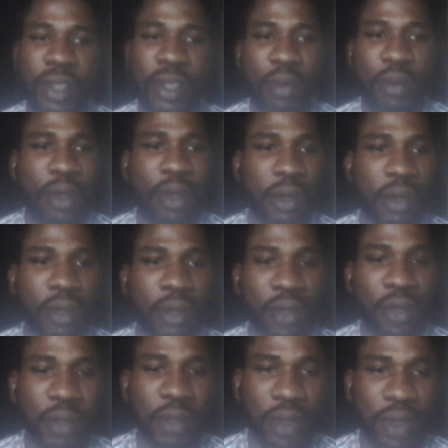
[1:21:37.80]
I pray it
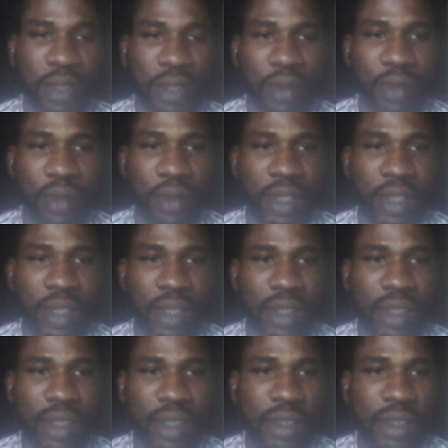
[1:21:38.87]
clicks.